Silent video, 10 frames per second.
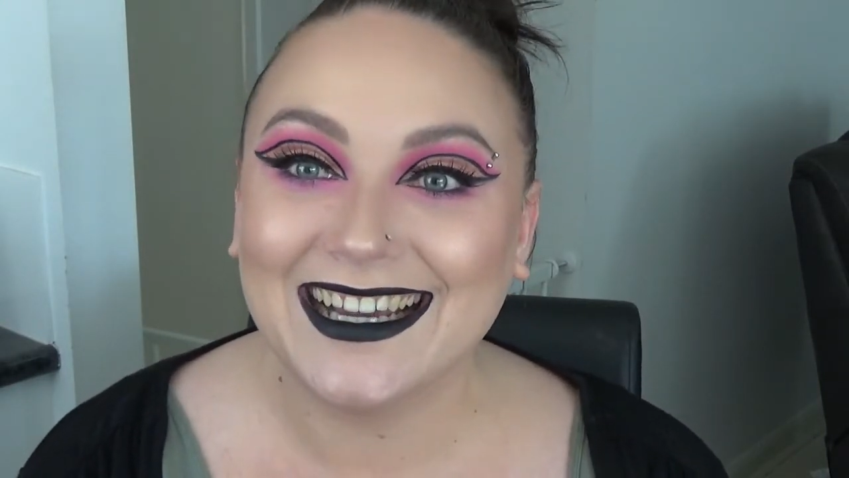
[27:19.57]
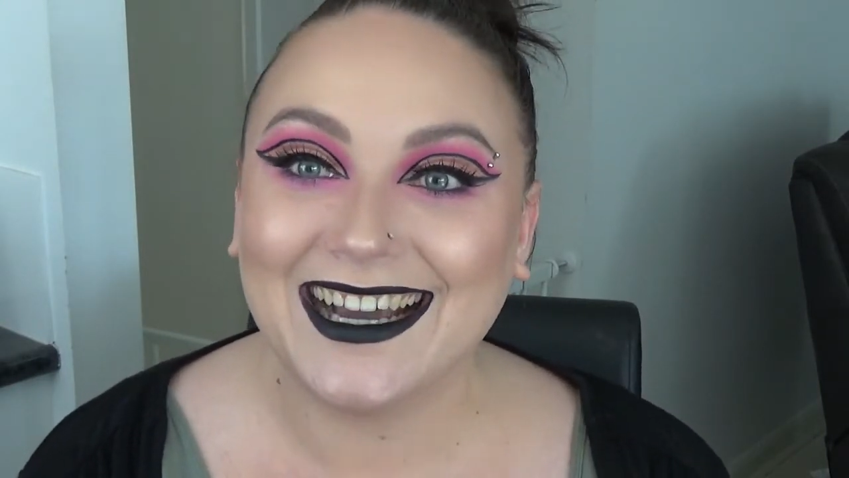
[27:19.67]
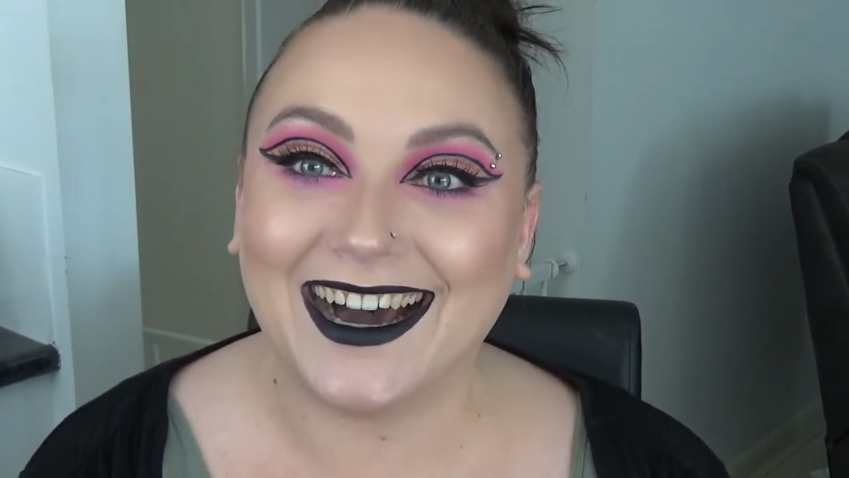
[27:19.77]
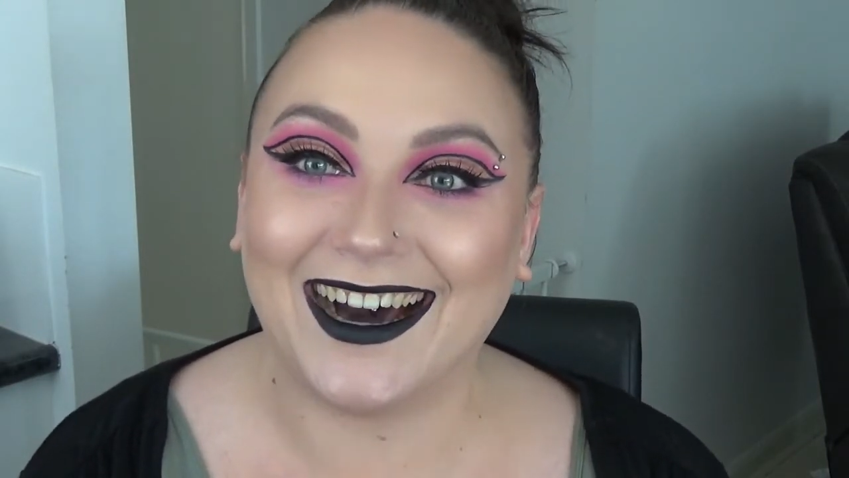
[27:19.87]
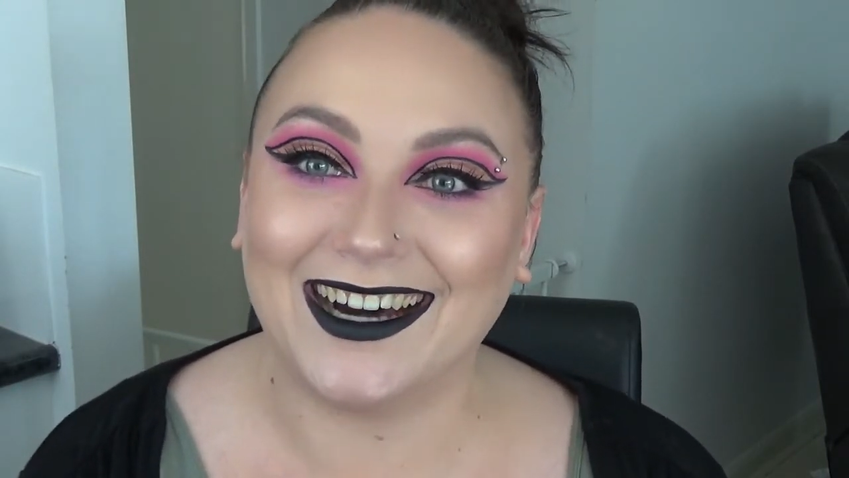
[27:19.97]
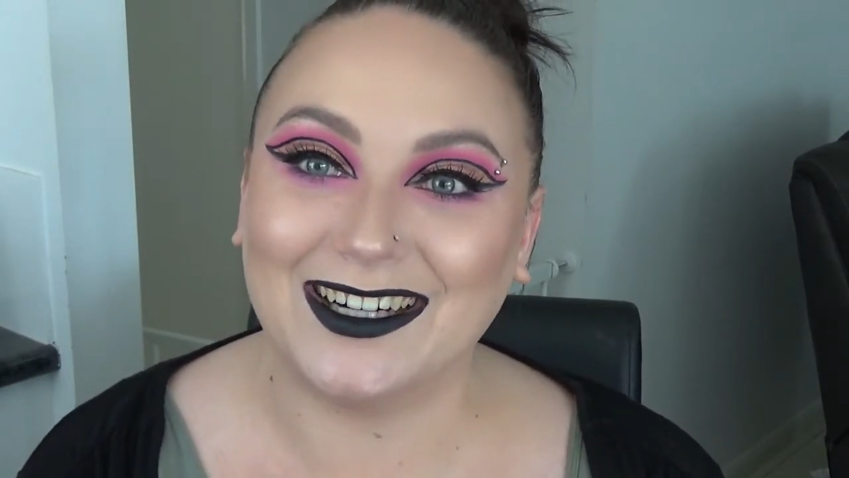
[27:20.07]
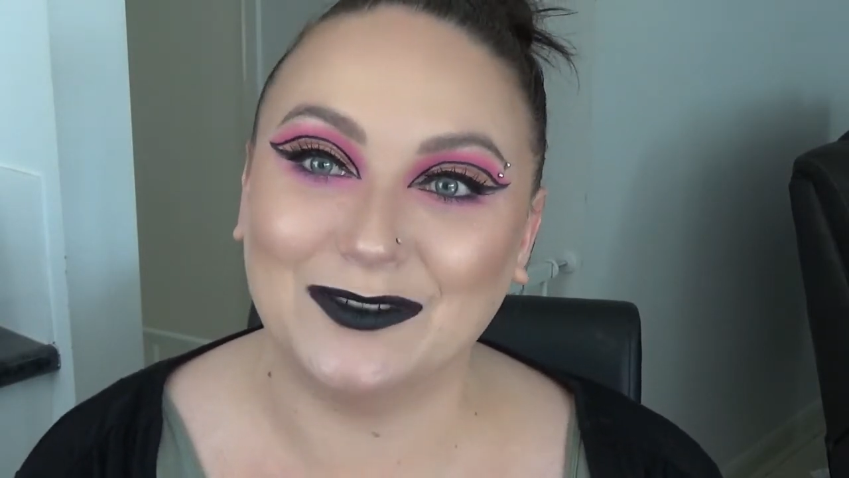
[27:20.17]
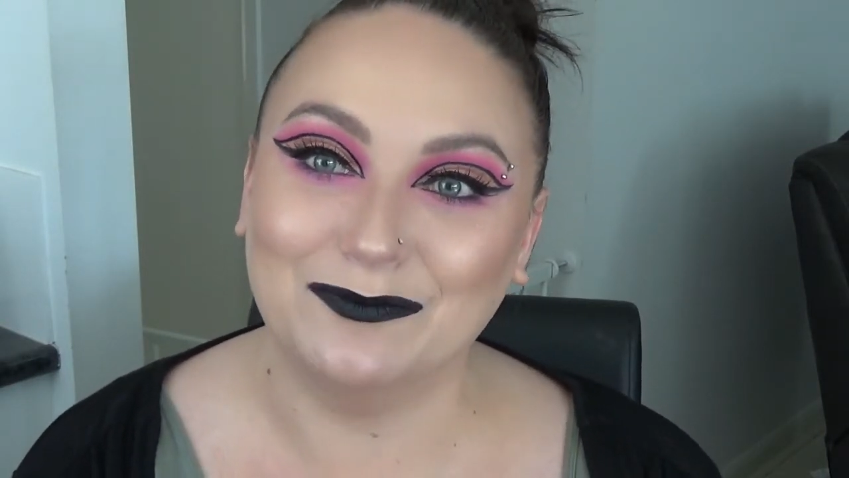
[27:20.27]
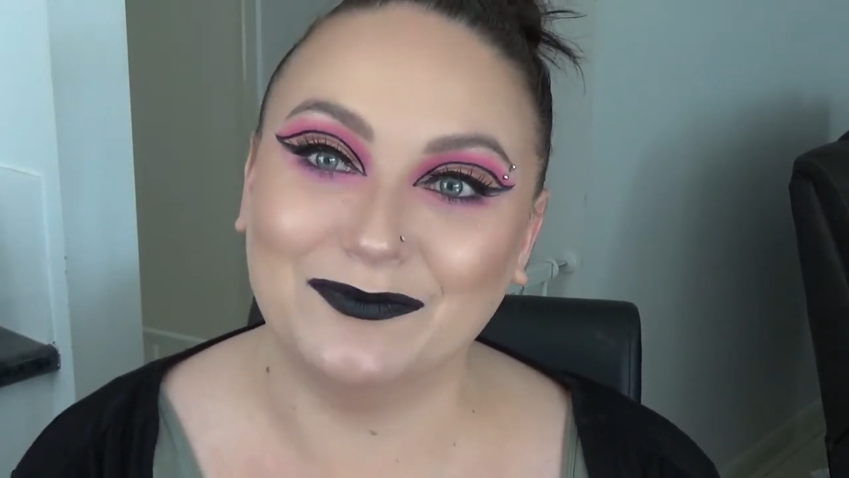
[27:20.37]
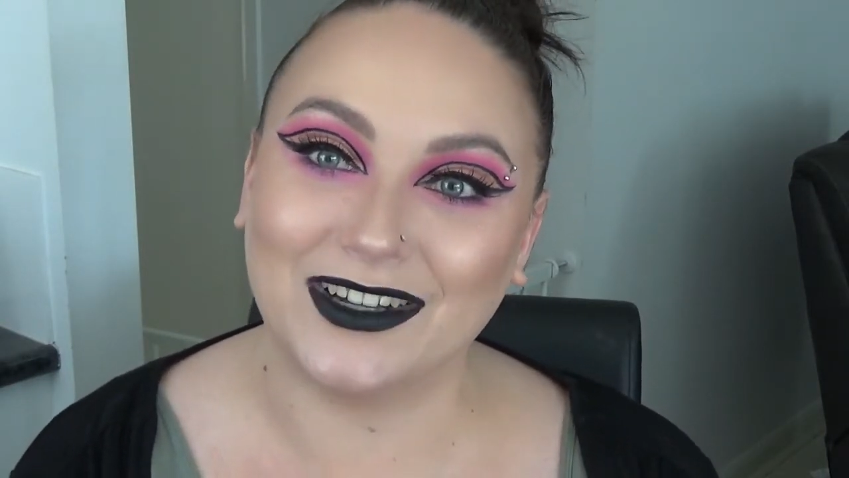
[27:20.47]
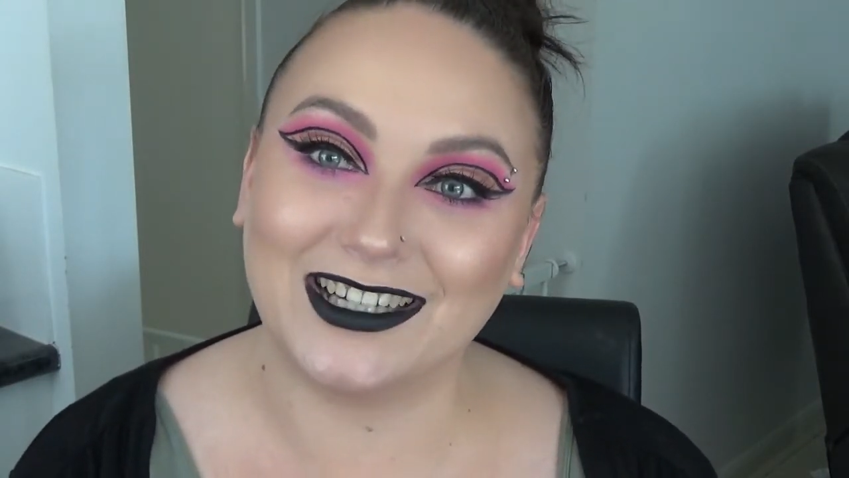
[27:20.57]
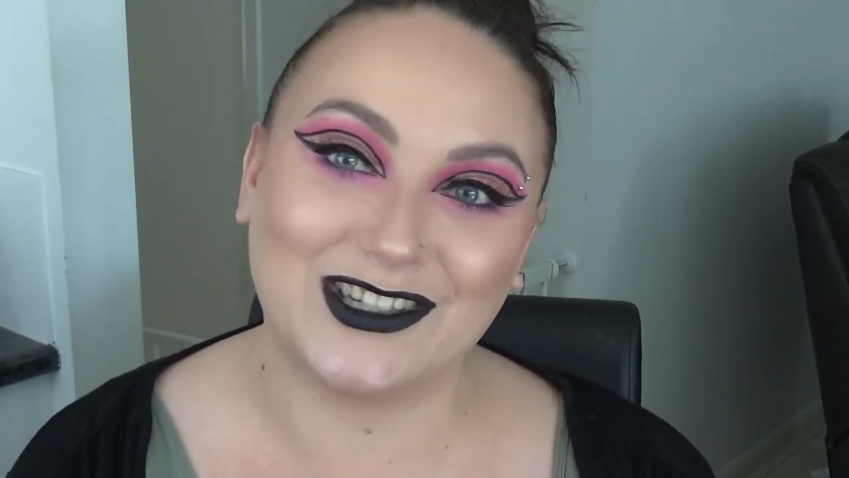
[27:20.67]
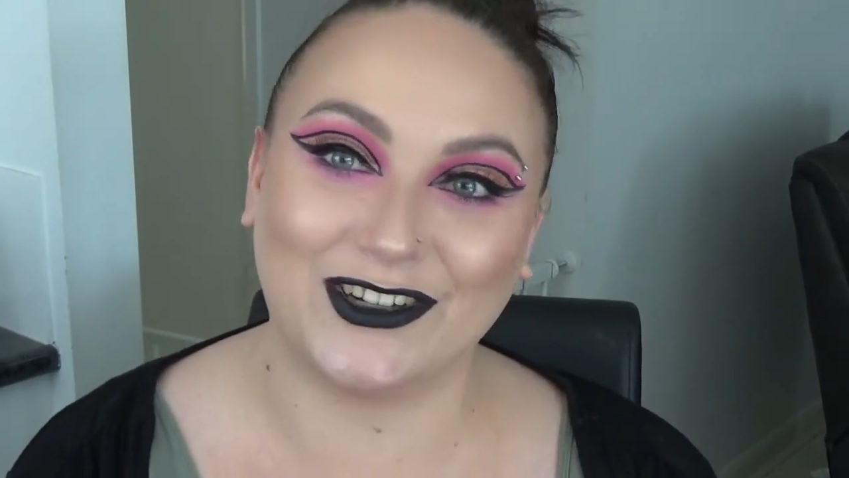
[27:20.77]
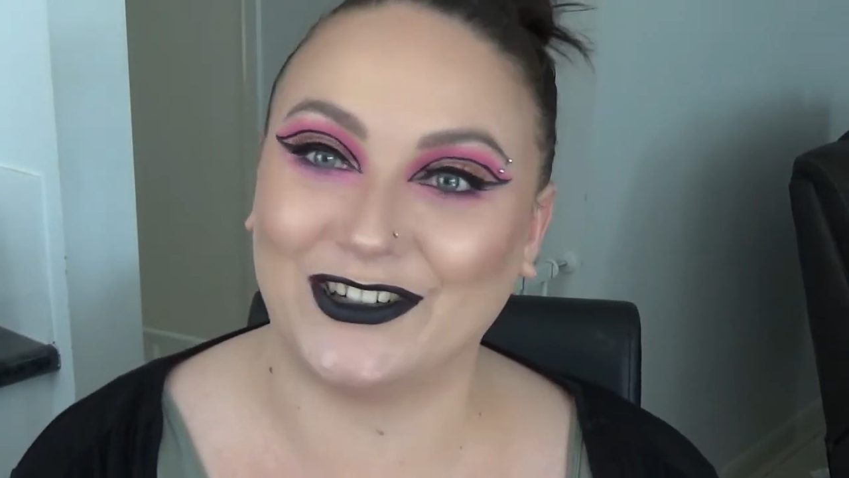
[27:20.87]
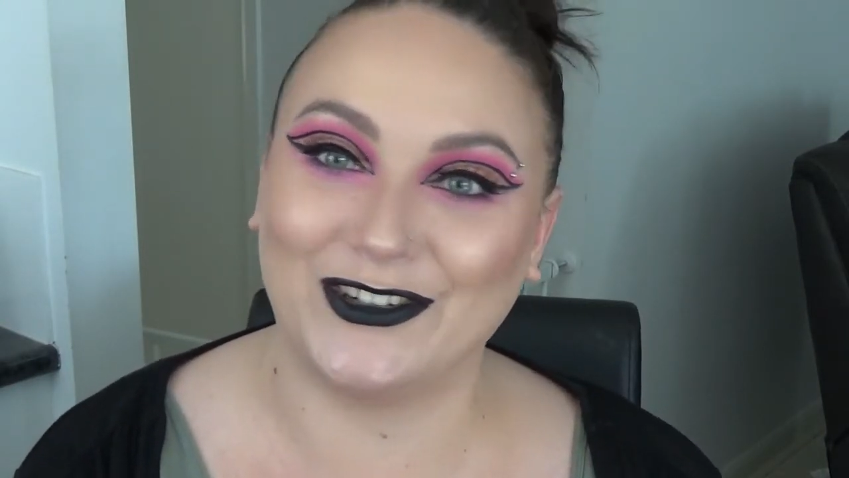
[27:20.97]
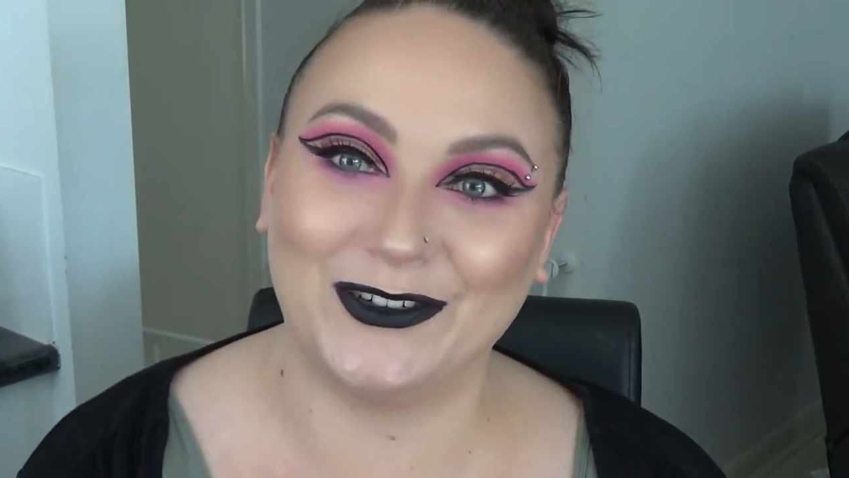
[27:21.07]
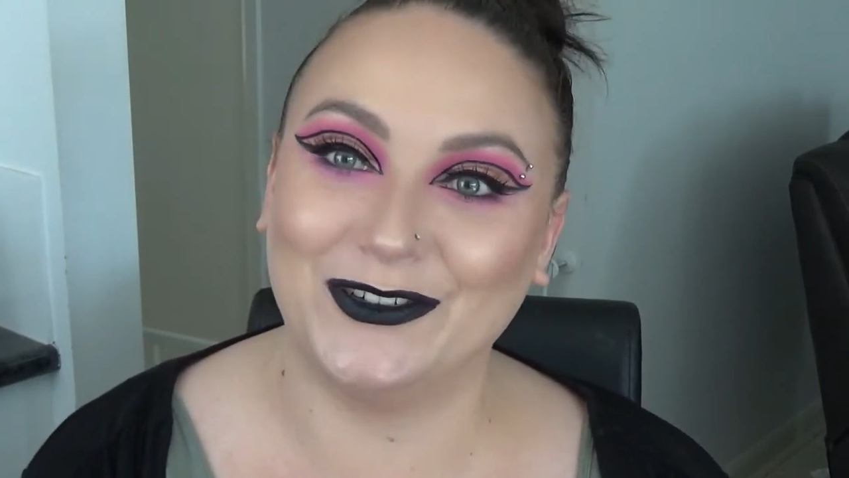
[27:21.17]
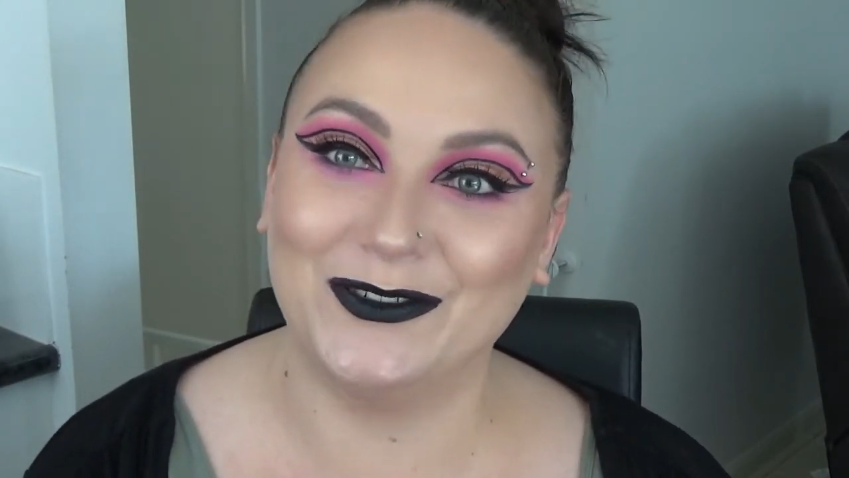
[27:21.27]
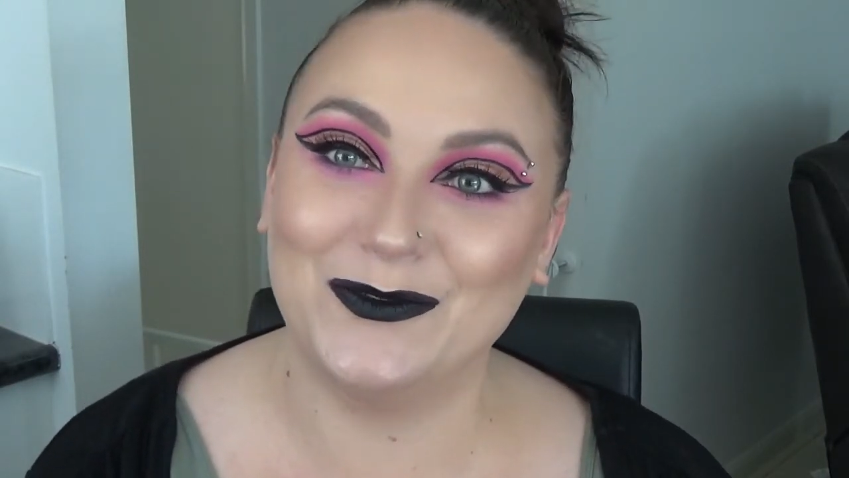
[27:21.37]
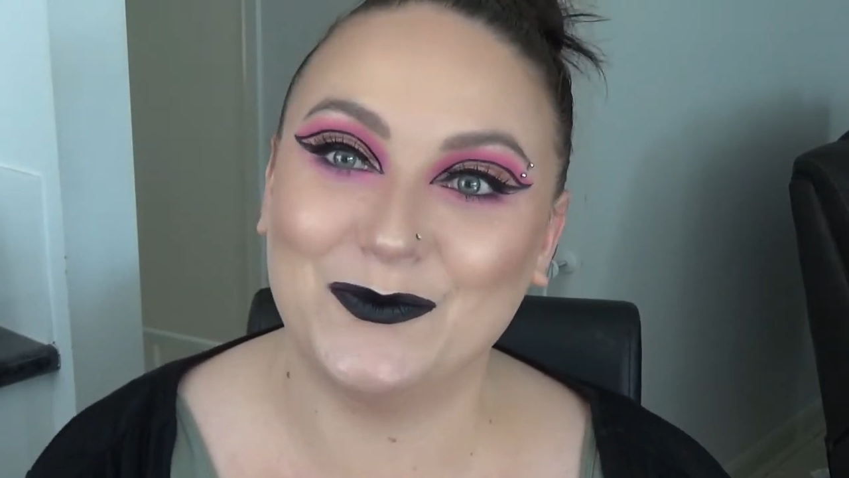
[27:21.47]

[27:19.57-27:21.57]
I don't know